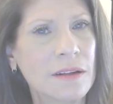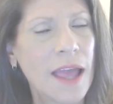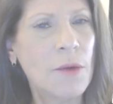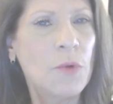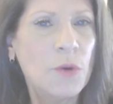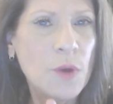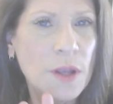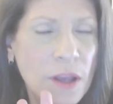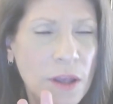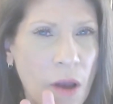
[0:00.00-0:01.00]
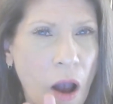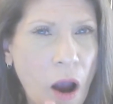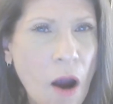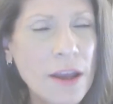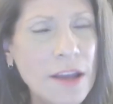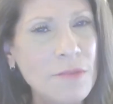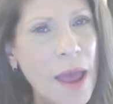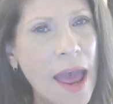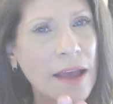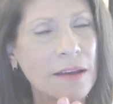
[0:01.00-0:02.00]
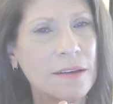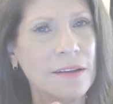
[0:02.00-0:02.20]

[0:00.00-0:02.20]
And when we hearken back